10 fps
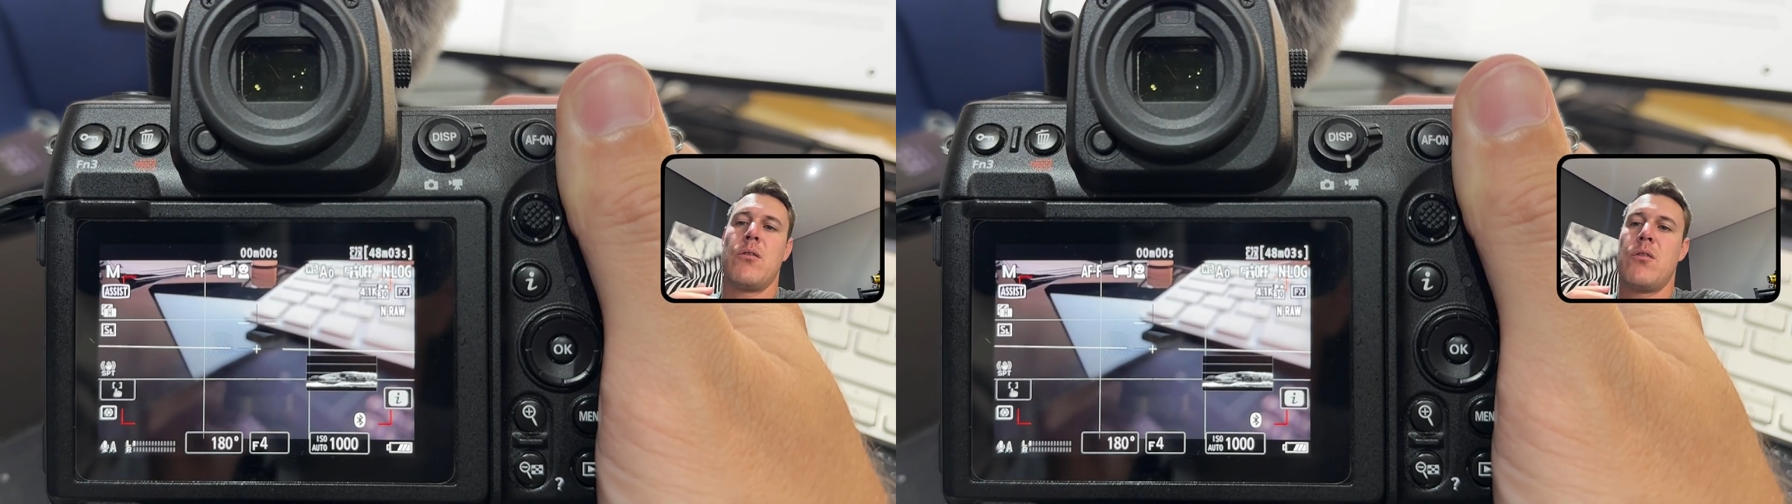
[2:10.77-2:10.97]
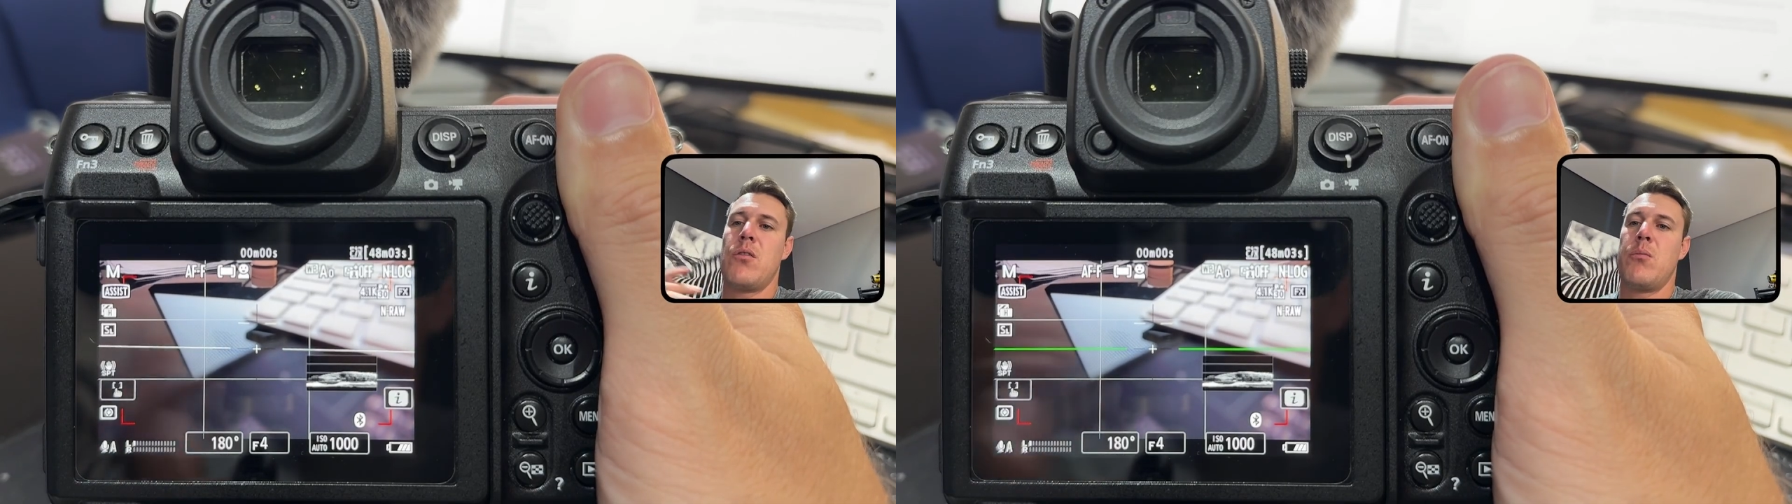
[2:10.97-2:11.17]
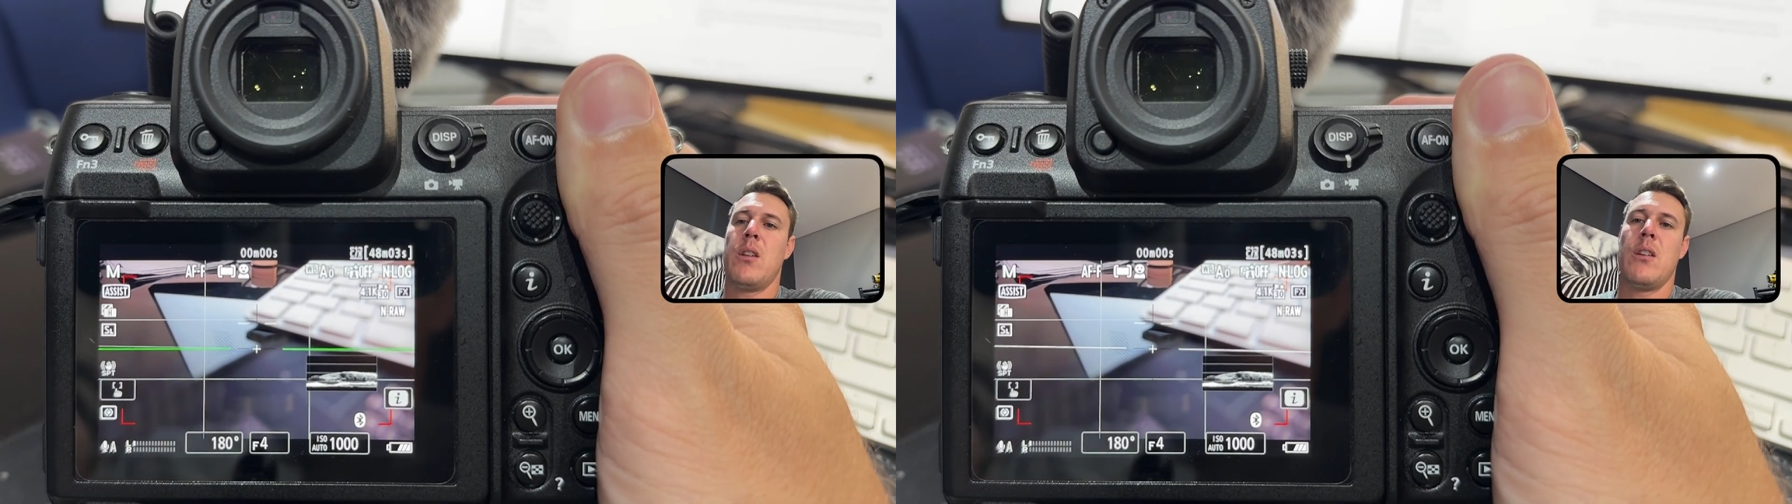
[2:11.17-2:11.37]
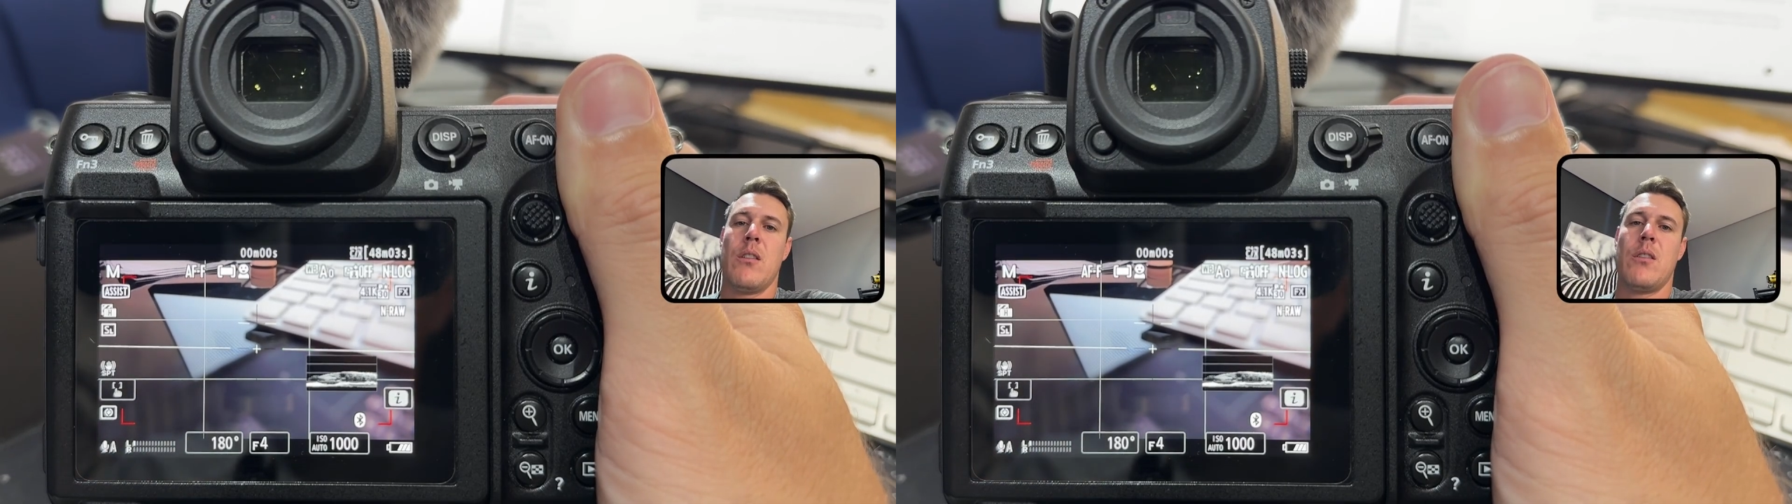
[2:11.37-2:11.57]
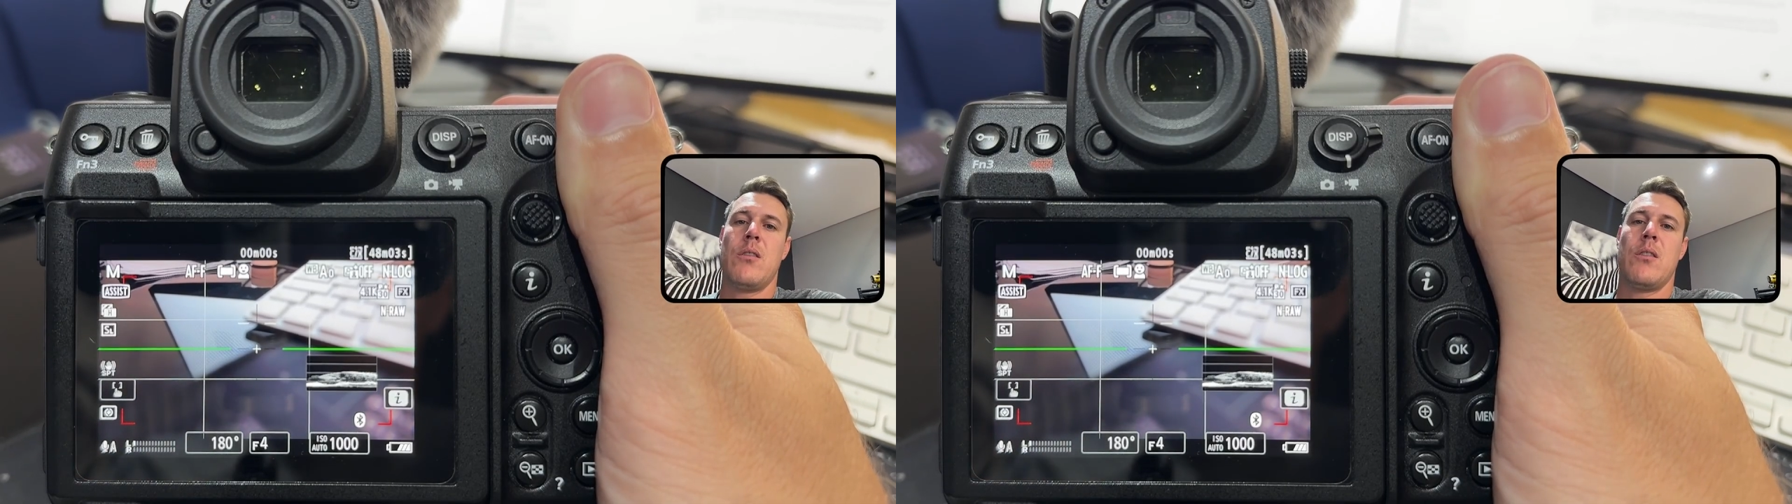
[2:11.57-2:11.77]
zoom
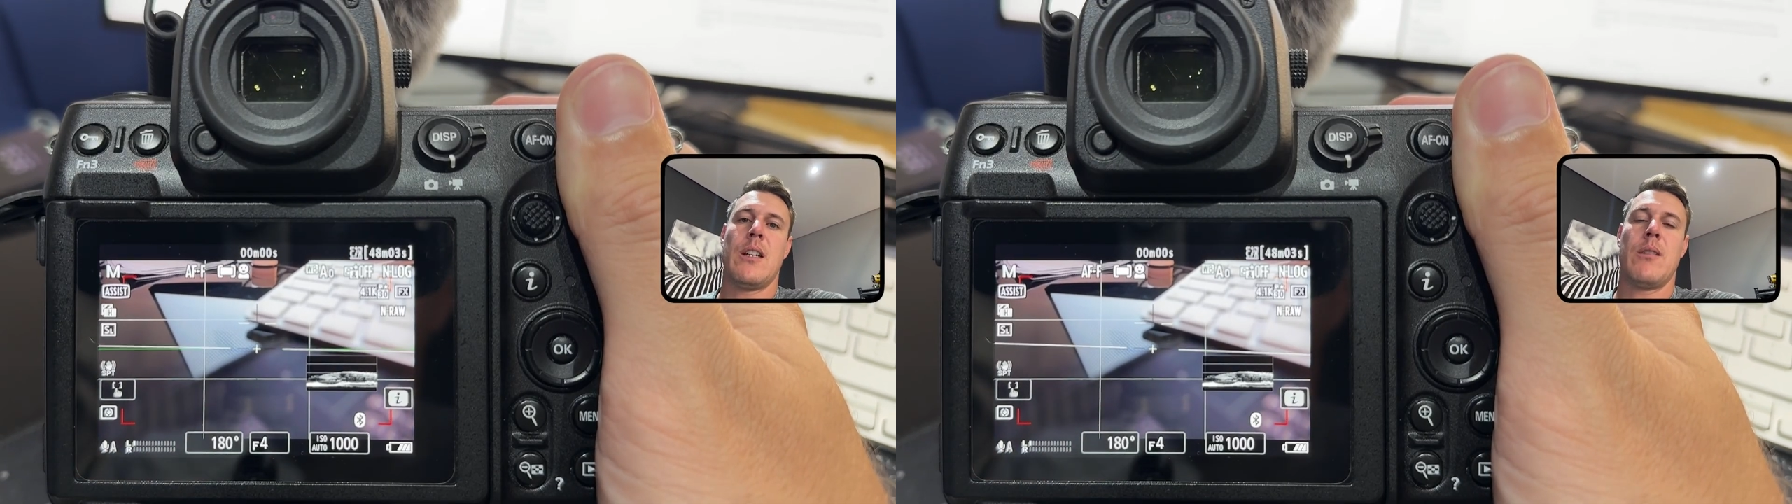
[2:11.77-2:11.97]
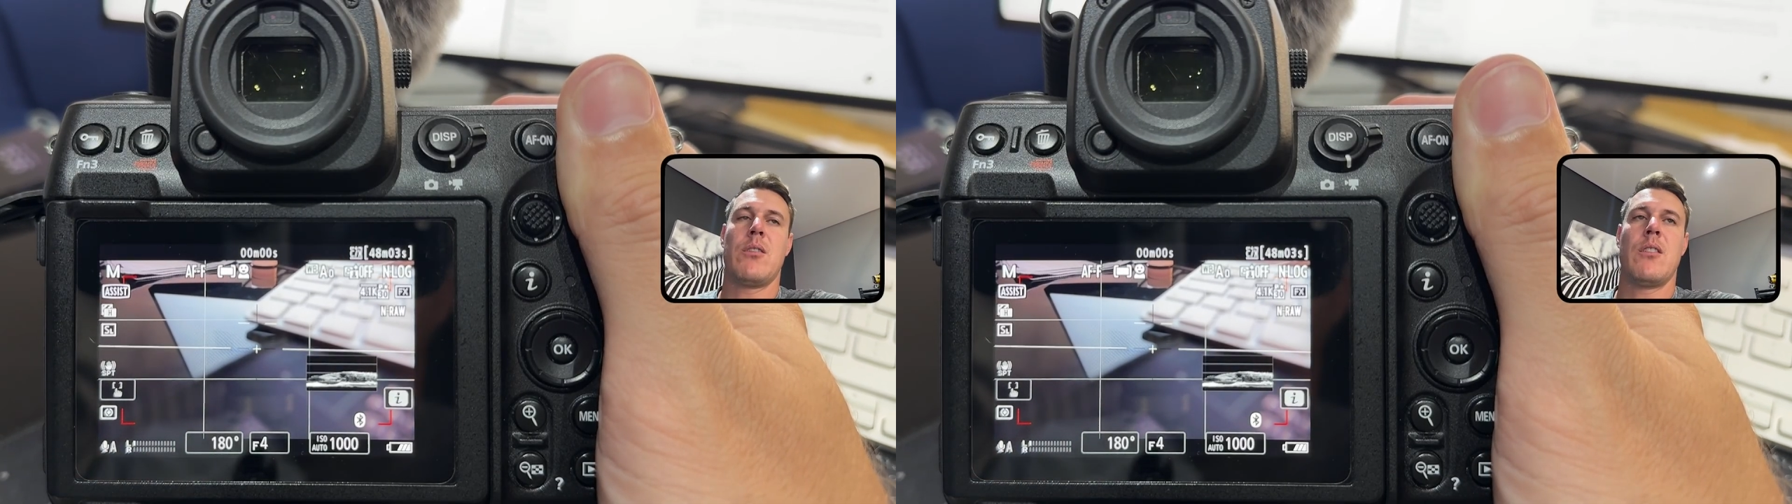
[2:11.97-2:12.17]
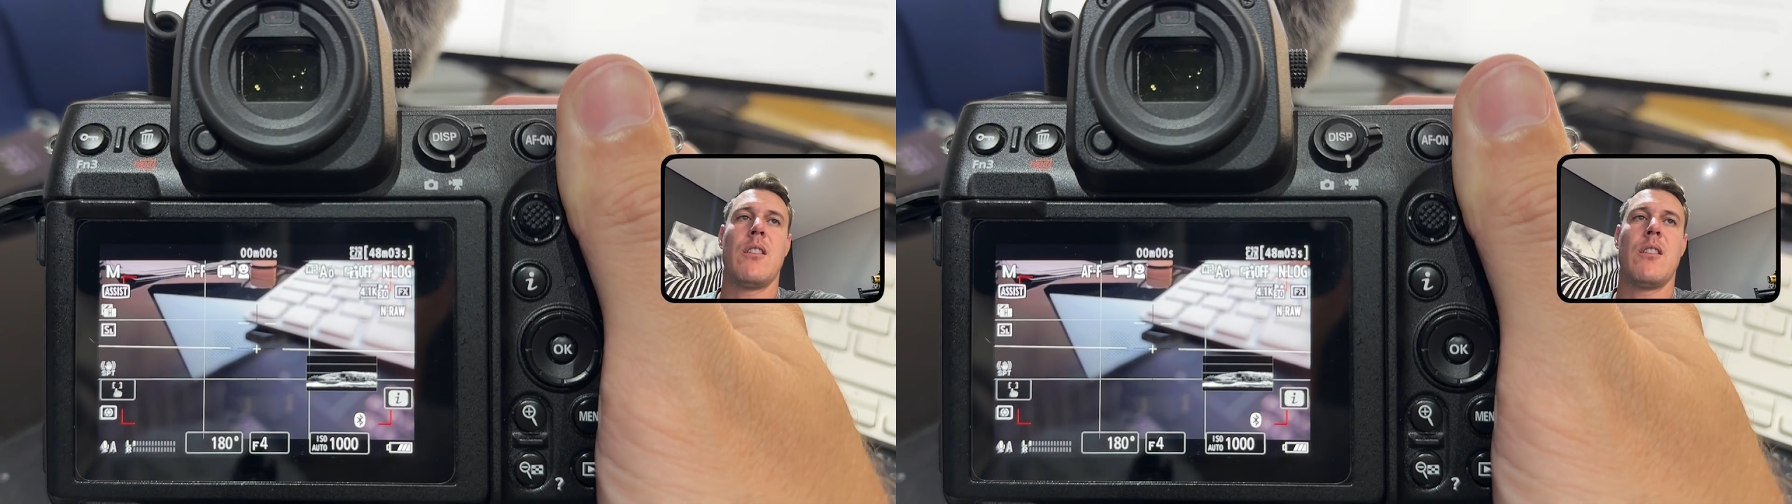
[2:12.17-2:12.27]
in two times so